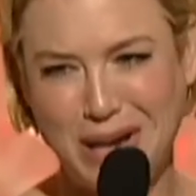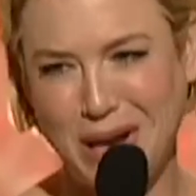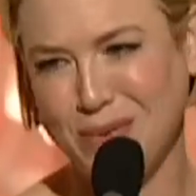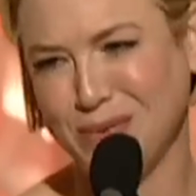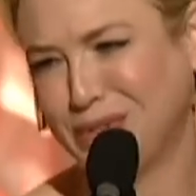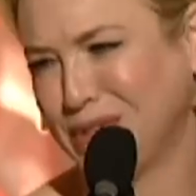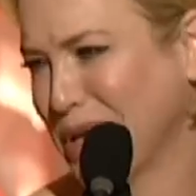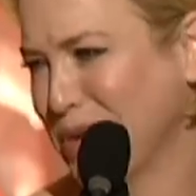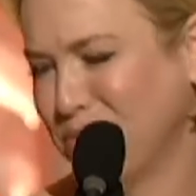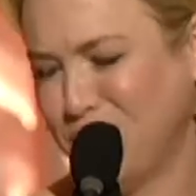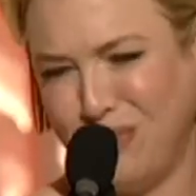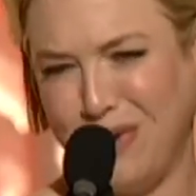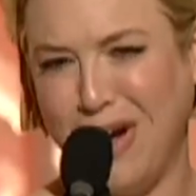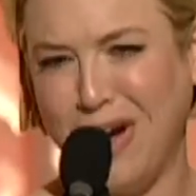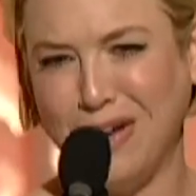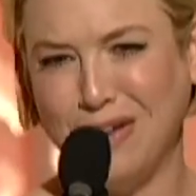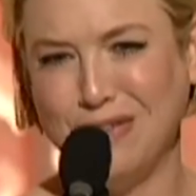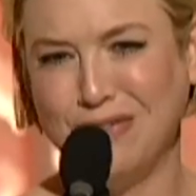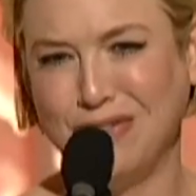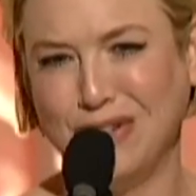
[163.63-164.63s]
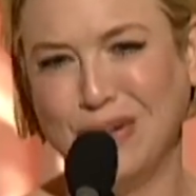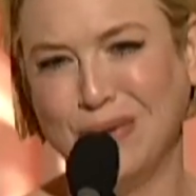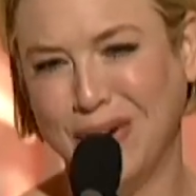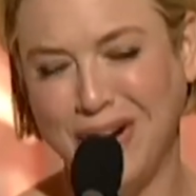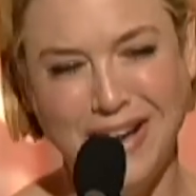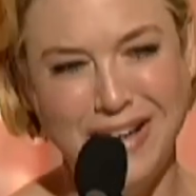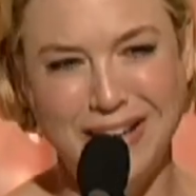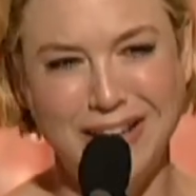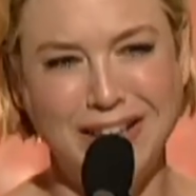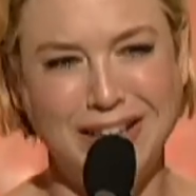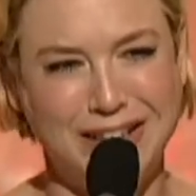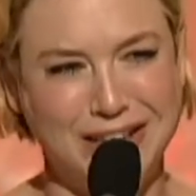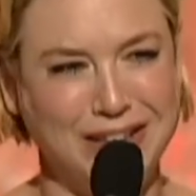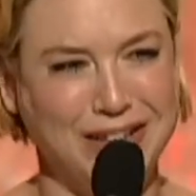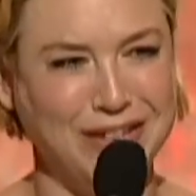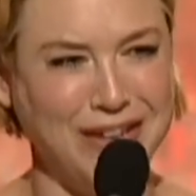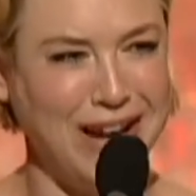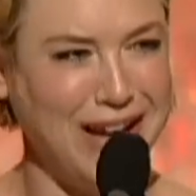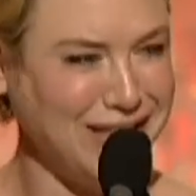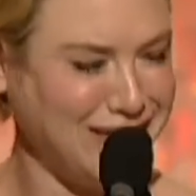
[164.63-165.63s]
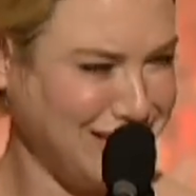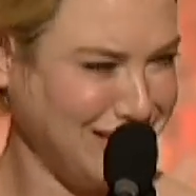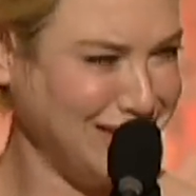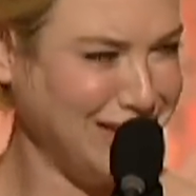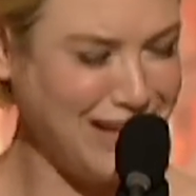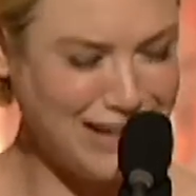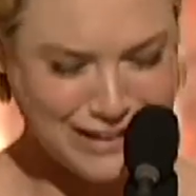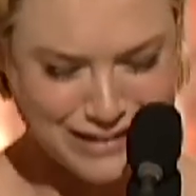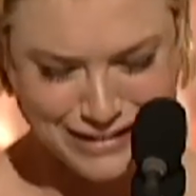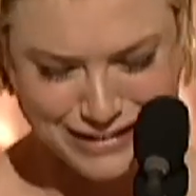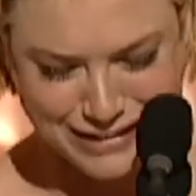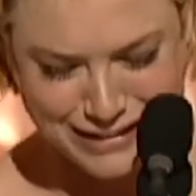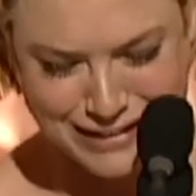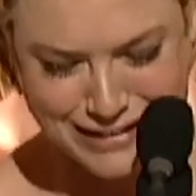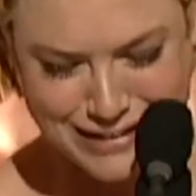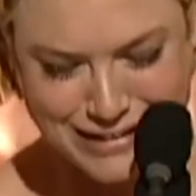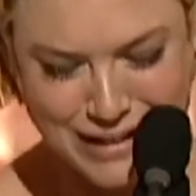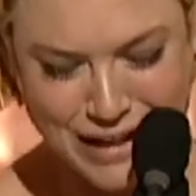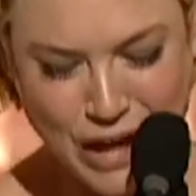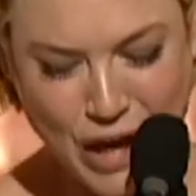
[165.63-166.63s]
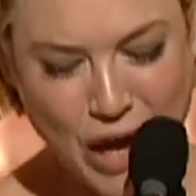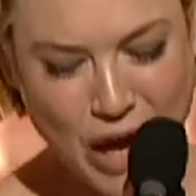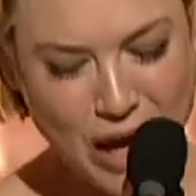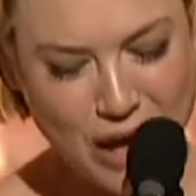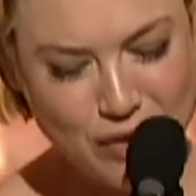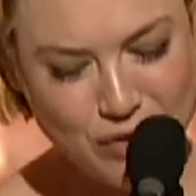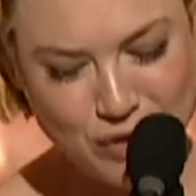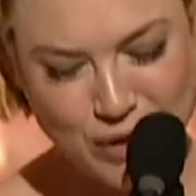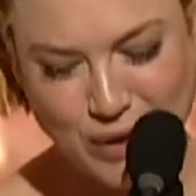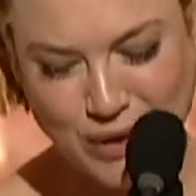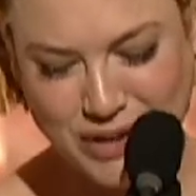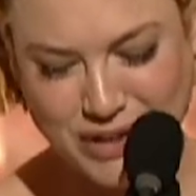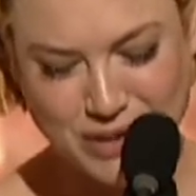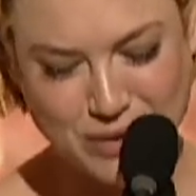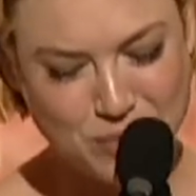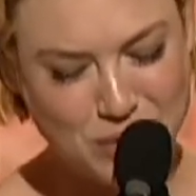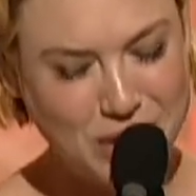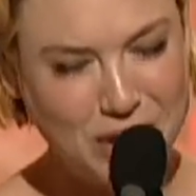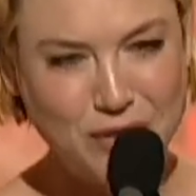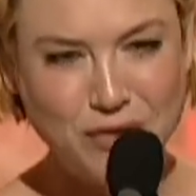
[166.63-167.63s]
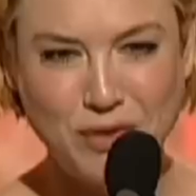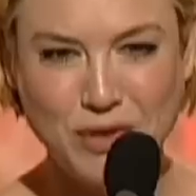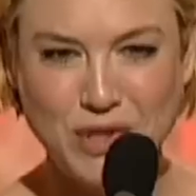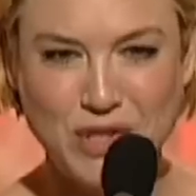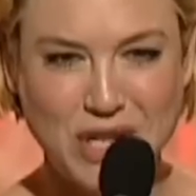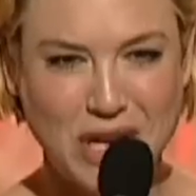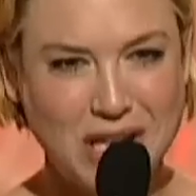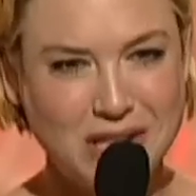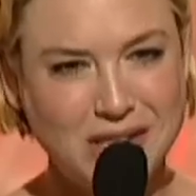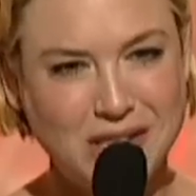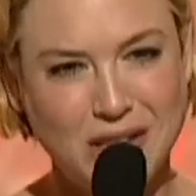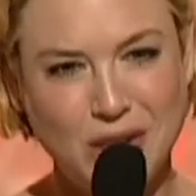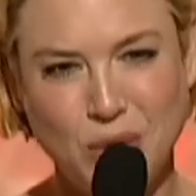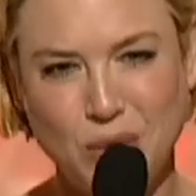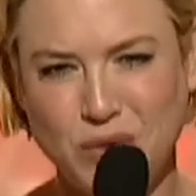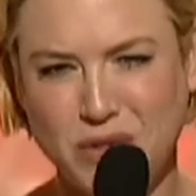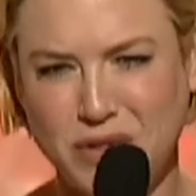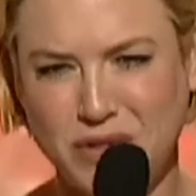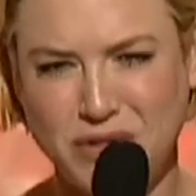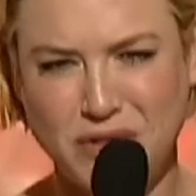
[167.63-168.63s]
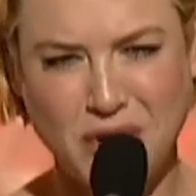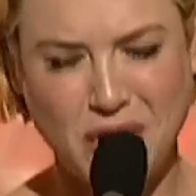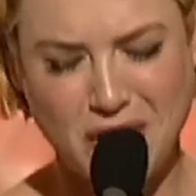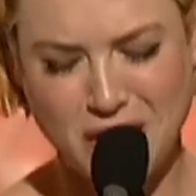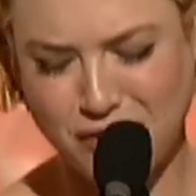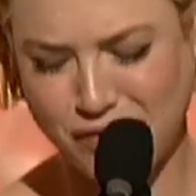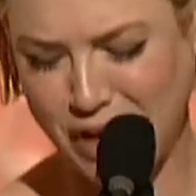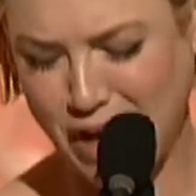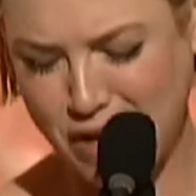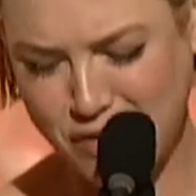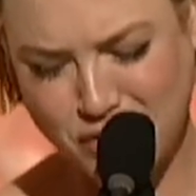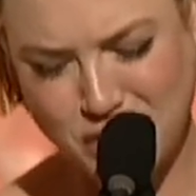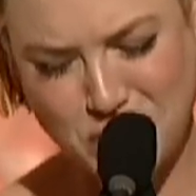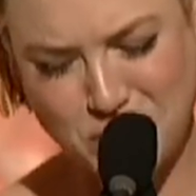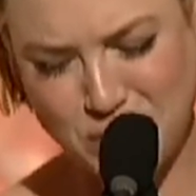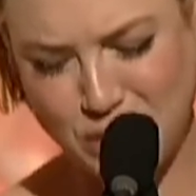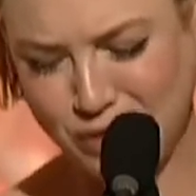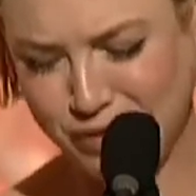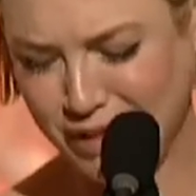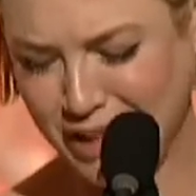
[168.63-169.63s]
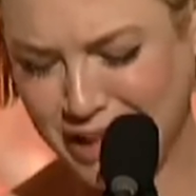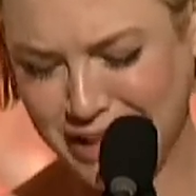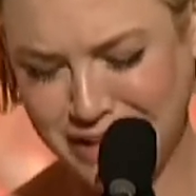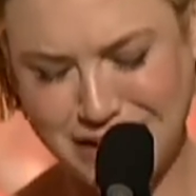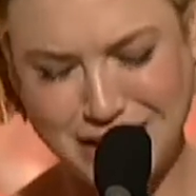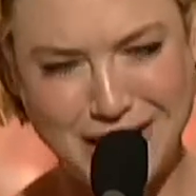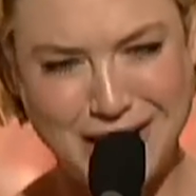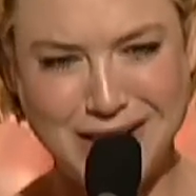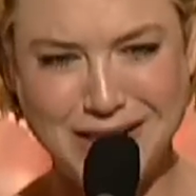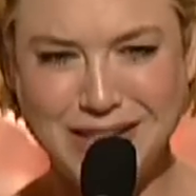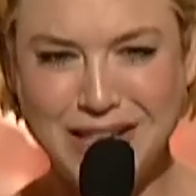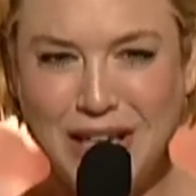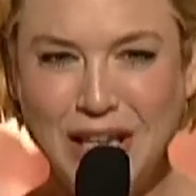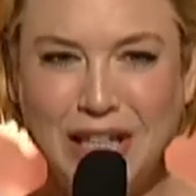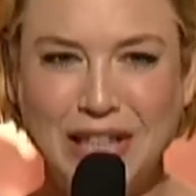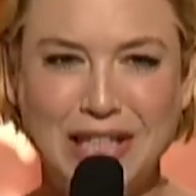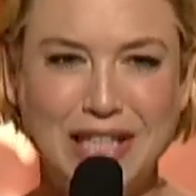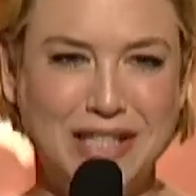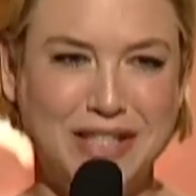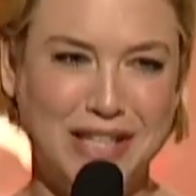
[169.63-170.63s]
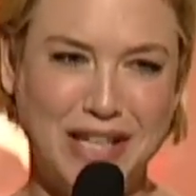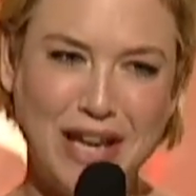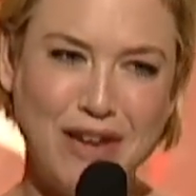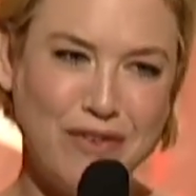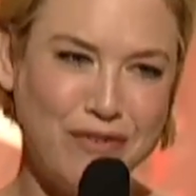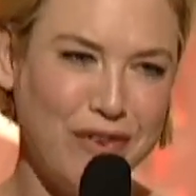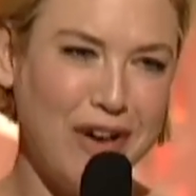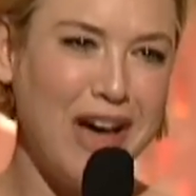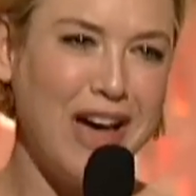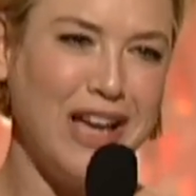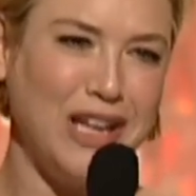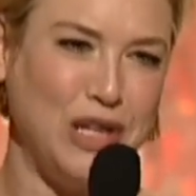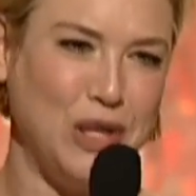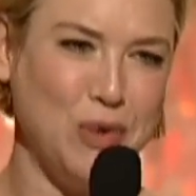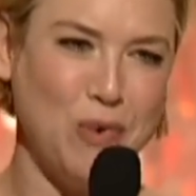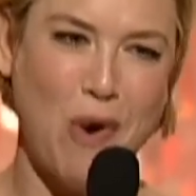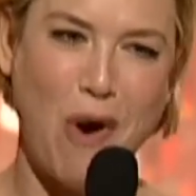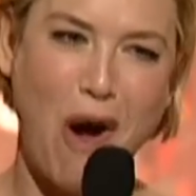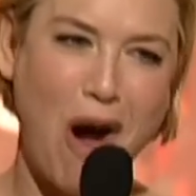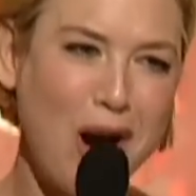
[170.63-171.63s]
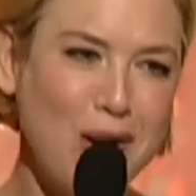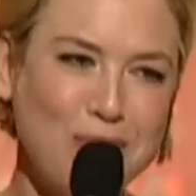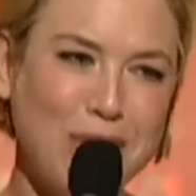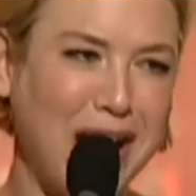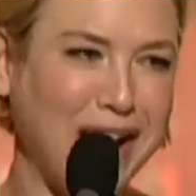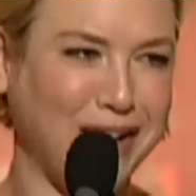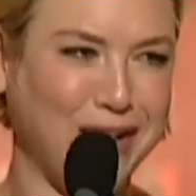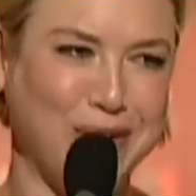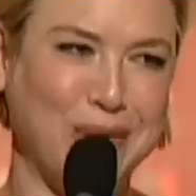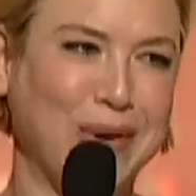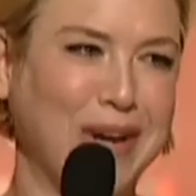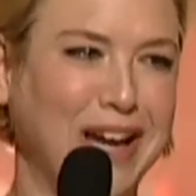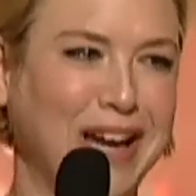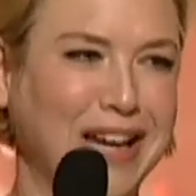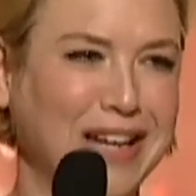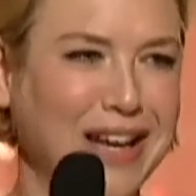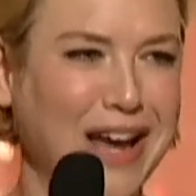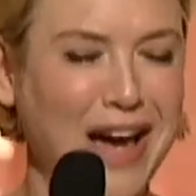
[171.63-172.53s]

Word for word: I'm so proud of you, honey. Congratulations. Of course, the wonderful John C., who's the star of every movie he does. Latifah, you are my queen.